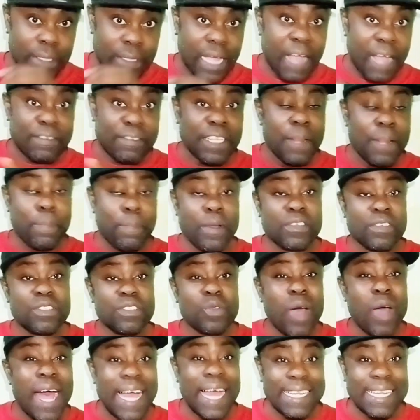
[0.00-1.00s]
After the person
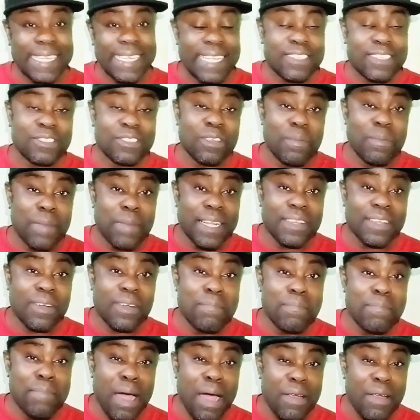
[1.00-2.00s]
do all of that, somebody
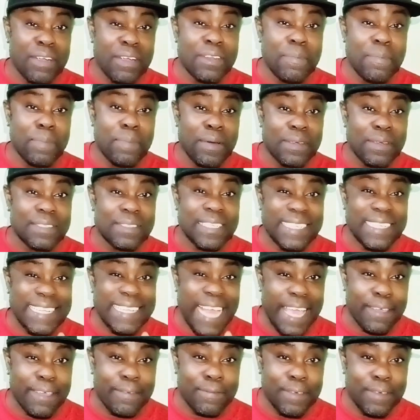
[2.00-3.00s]
come borrow the person
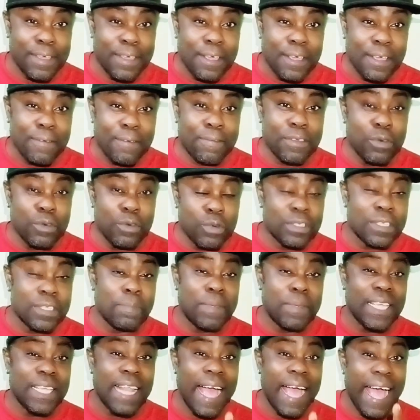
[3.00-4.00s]
knife to use a
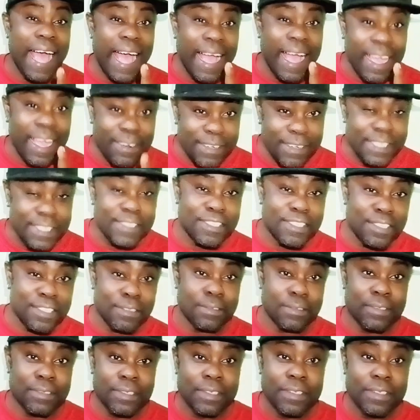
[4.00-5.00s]
peel of orange, you
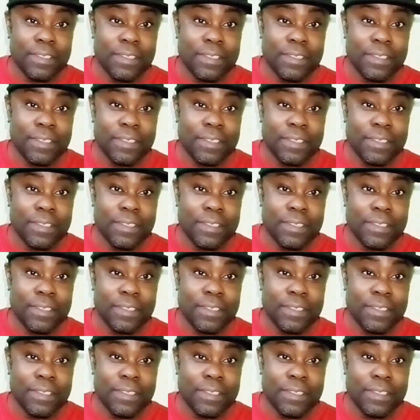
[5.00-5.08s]
know.